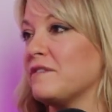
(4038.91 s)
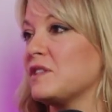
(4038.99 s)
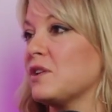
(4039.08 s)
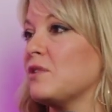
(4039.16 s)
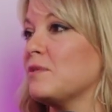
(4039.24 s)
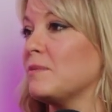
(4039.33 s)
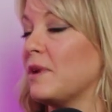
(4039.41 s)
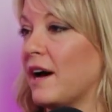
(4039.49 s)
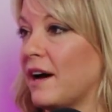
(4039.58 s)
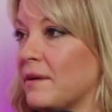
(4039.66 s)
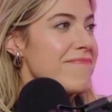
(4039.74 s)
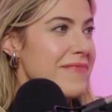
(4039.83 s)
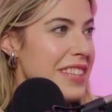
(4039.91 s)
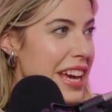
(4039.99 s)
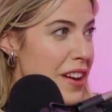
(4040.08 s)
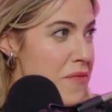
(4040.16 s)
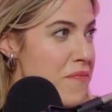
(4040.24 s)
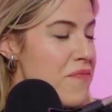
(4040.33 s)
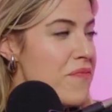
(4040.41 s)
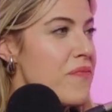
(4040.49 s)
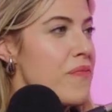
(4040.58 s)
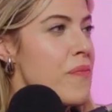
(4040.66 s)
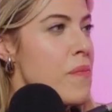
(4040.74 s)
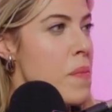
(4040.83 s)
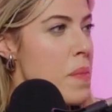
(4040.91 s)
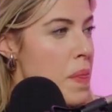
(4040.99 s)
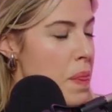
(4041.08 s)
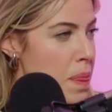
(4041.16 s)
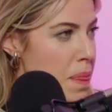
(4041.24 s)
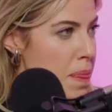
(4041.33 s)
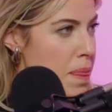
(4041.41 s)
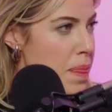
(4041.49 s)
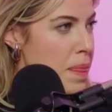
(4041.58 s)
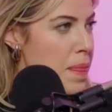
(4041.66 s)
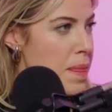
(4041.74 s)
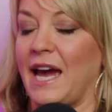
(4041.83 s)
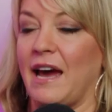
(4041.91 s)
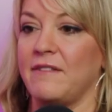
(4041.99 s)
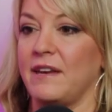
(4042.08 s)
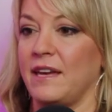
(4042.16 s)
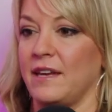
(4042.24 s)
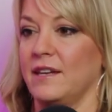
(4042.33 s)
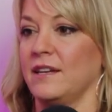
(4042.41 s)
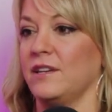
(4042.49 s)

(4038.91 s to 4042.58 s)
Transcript: So the idea that we don't want to be having,